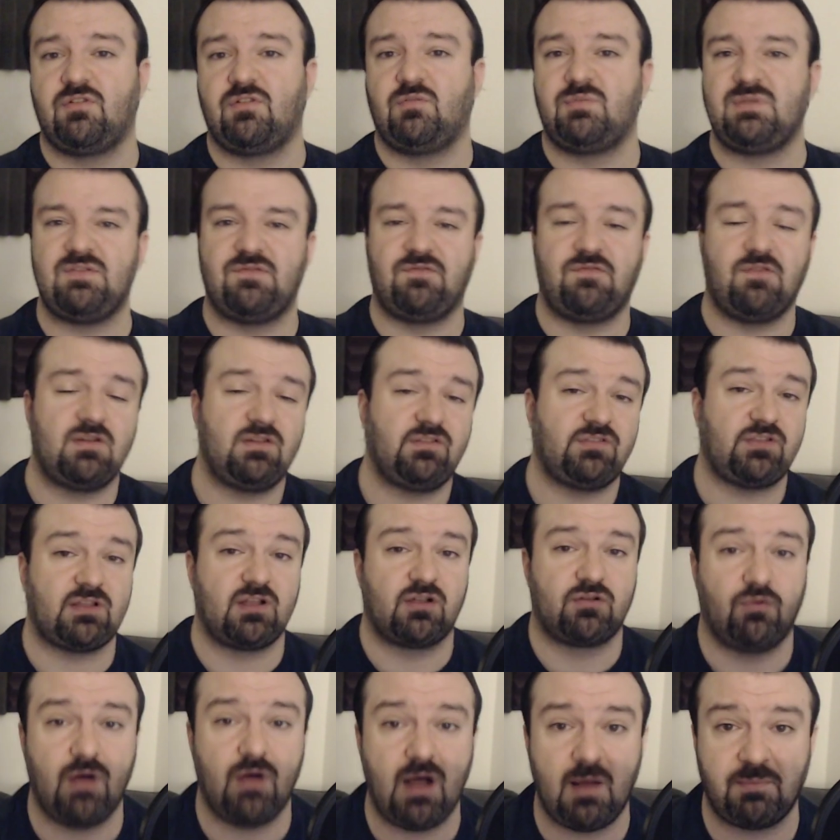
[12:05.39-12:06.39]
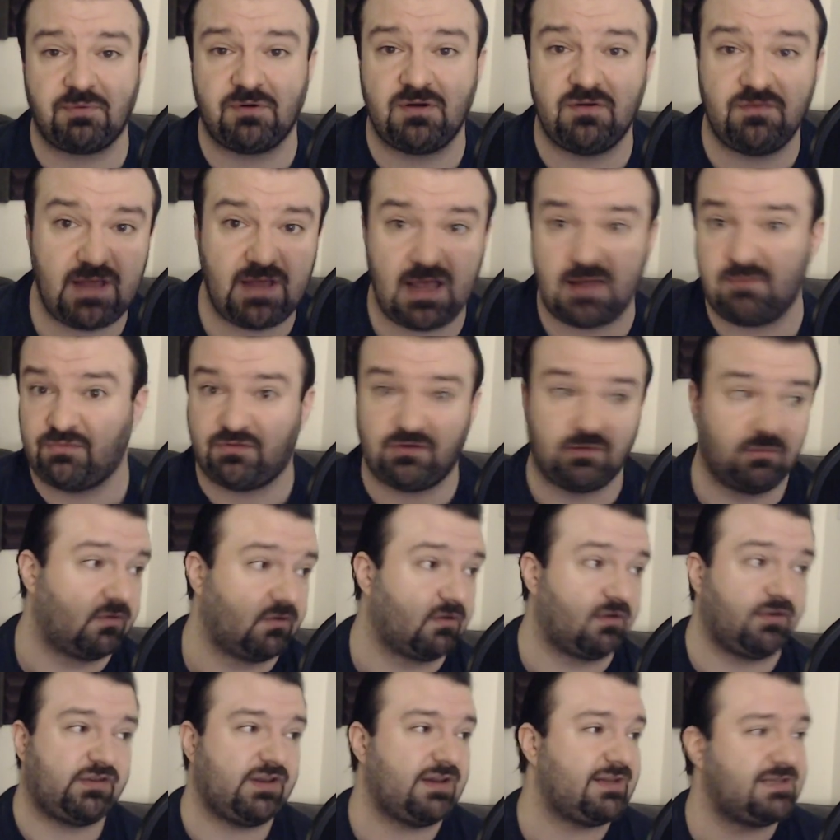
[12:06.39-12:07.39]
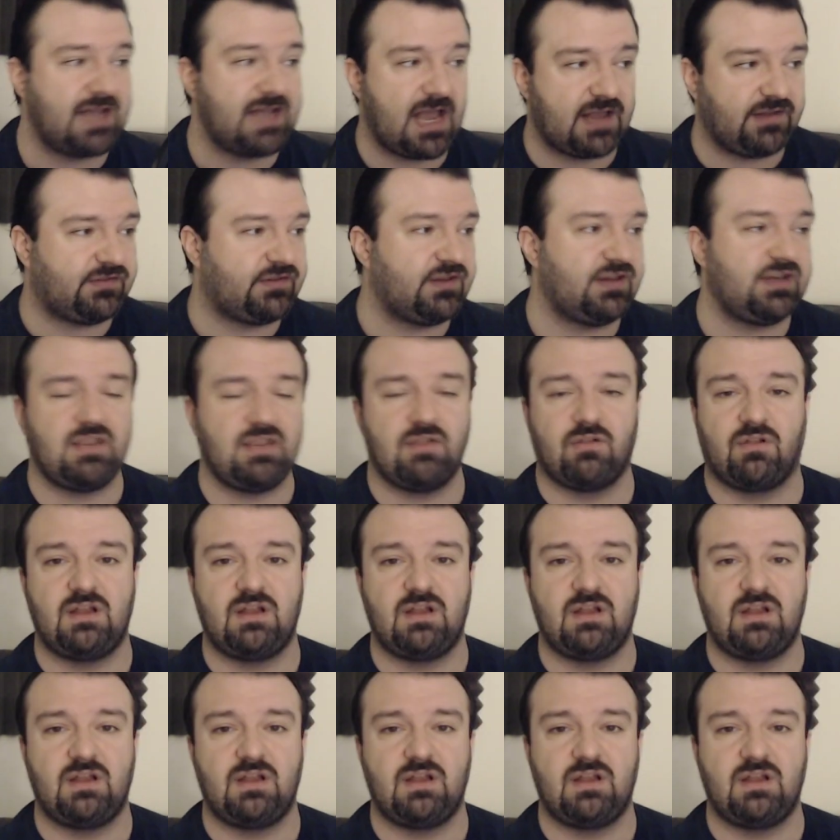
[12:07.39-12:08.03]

it'll be fun as like a cooperative game, similar to say Destiny